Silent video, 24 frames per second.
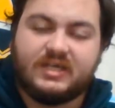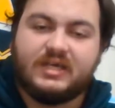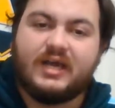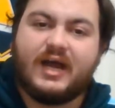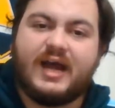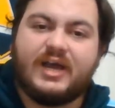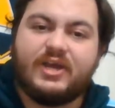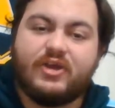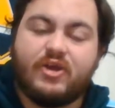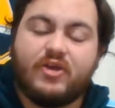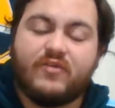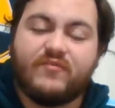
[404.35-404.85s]

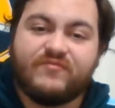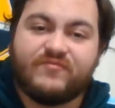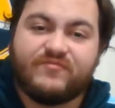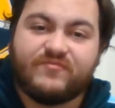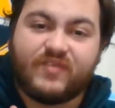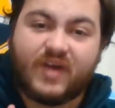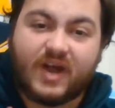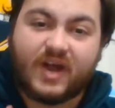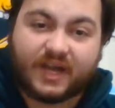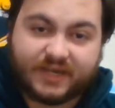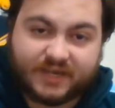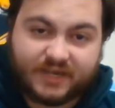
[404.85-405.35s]
Are you
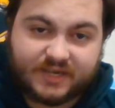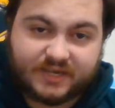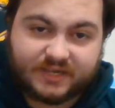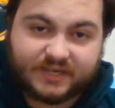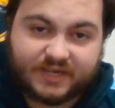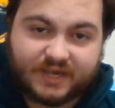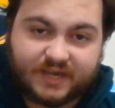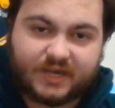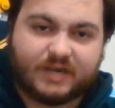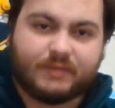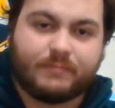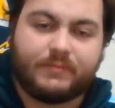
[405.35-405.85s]
fucking
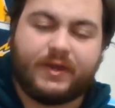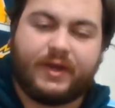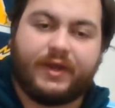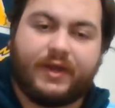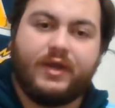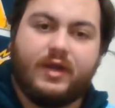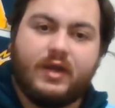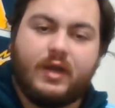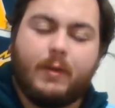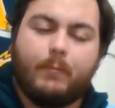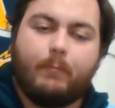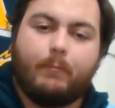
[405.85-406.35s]
kidding me?
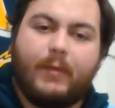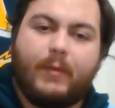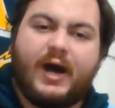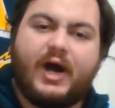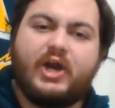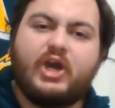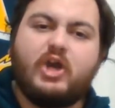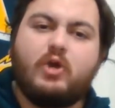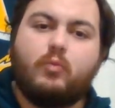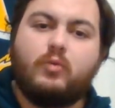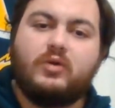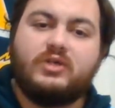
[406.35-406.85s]

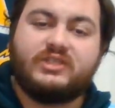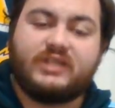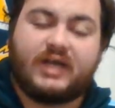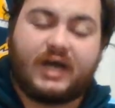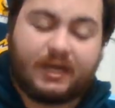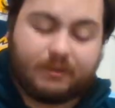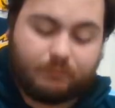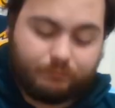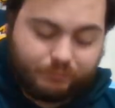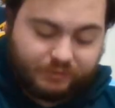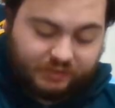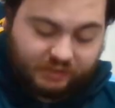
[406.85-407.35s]
Manu was
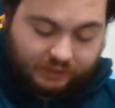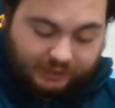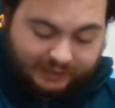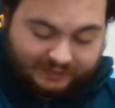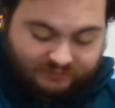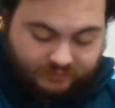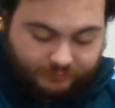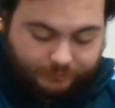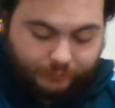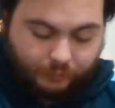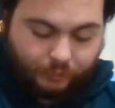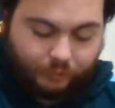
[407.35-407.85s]

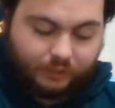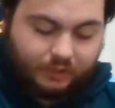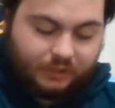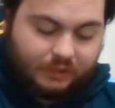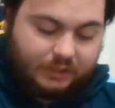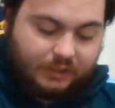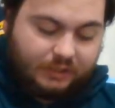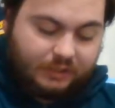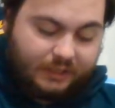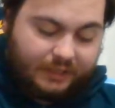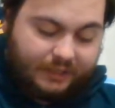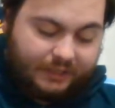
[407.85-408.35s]
unbelievable.
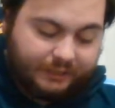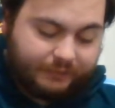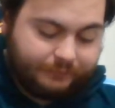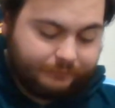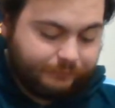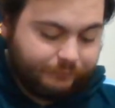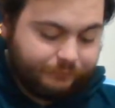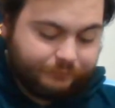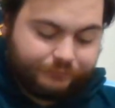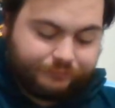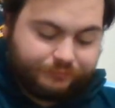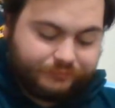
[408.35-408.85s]
And
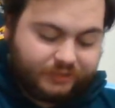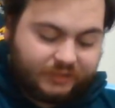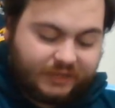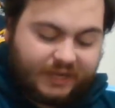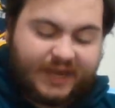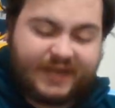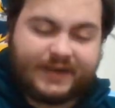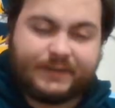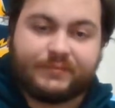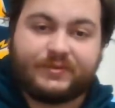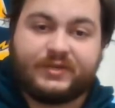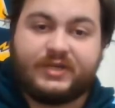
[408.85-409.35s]

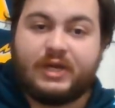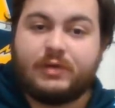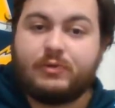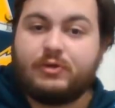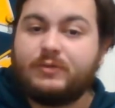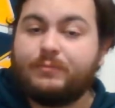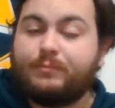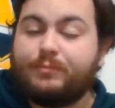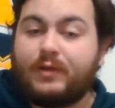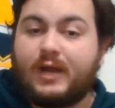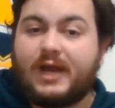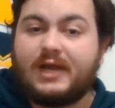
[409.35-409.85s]
Adam
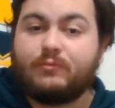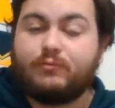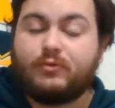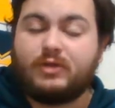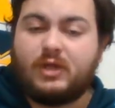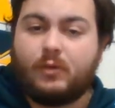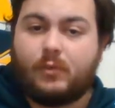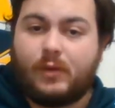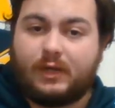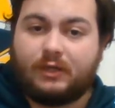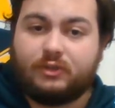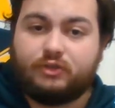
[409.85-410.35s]
Keighran played
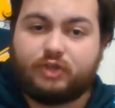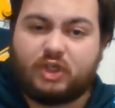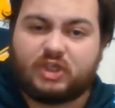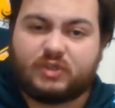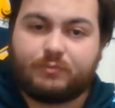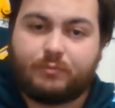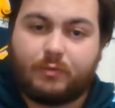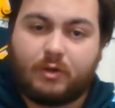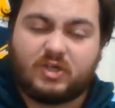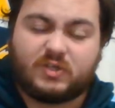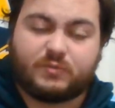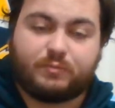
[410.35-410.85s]
really well. Josh
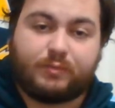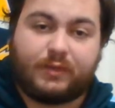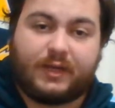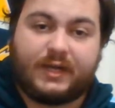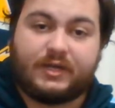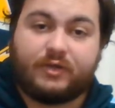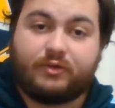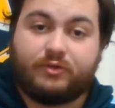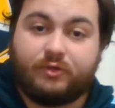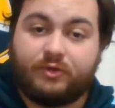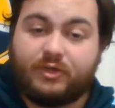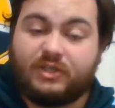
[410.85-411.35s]
Morris
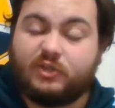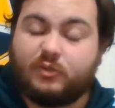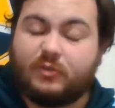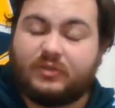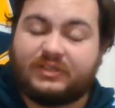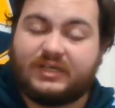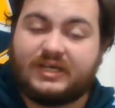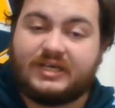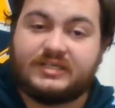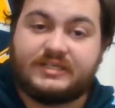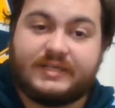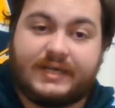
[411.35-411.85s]
played good until he
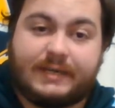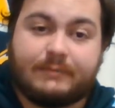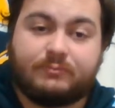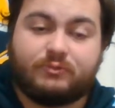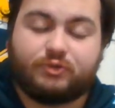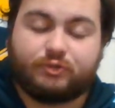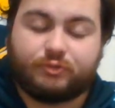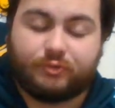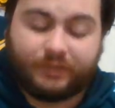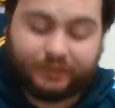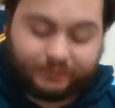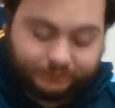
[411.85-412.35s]
done his
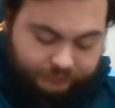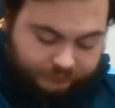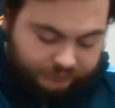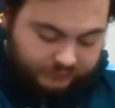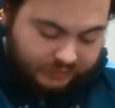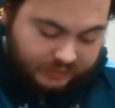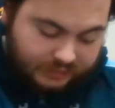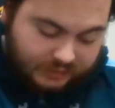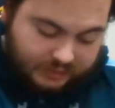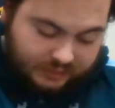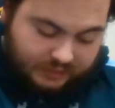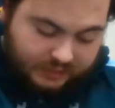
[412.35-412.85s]
hamstring.
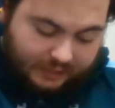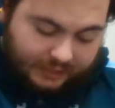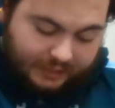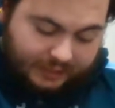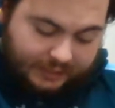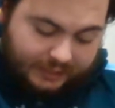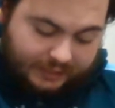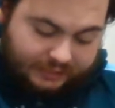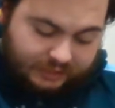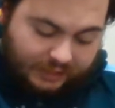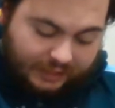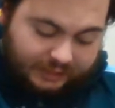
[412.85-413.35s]

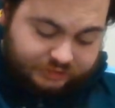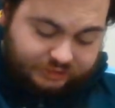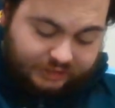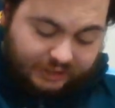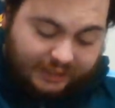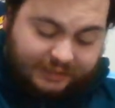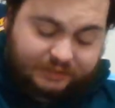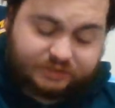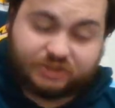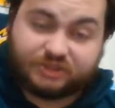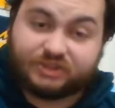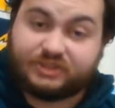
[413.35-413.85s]
Uh,
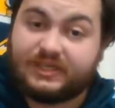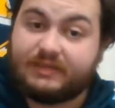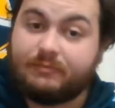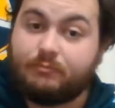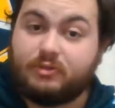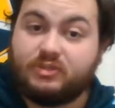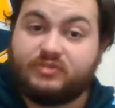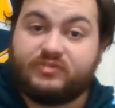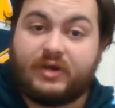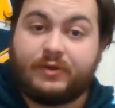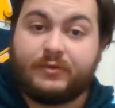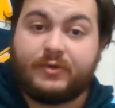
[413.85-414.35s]
Hutchison
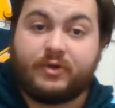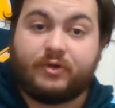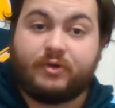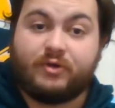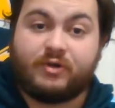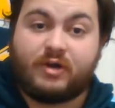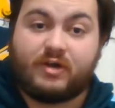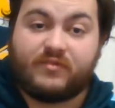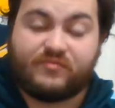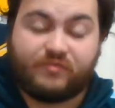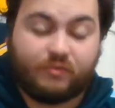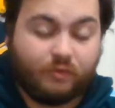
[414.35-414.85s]
was very
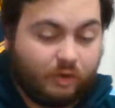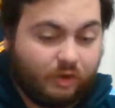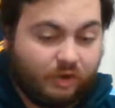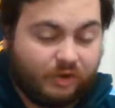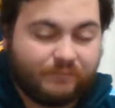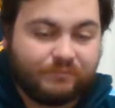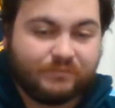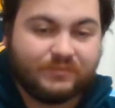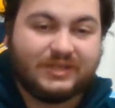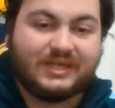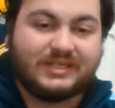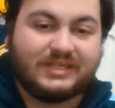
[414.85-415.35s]
good, I
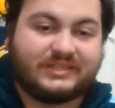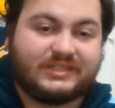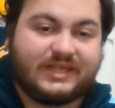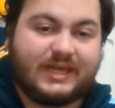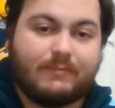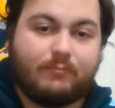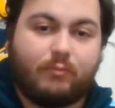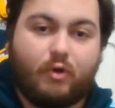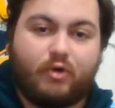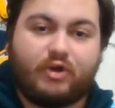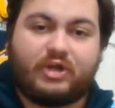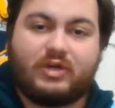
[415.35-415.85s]
thought.
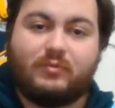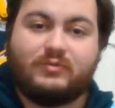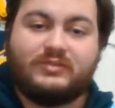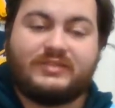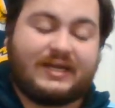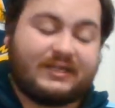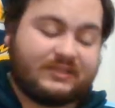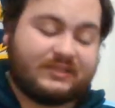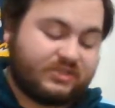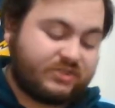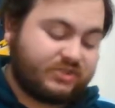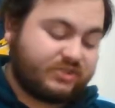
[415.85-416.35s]
Sam Walker was
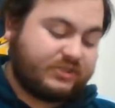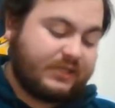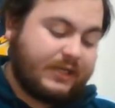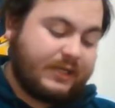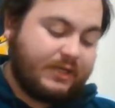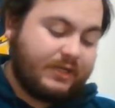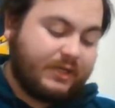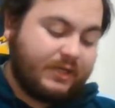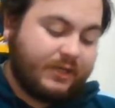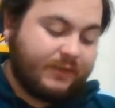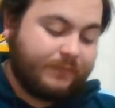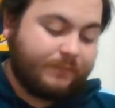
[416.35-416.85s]

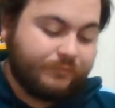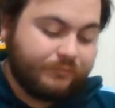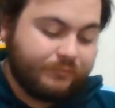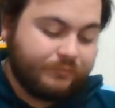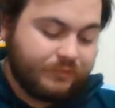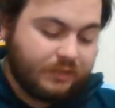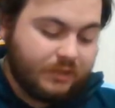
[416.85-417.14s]
outstanding.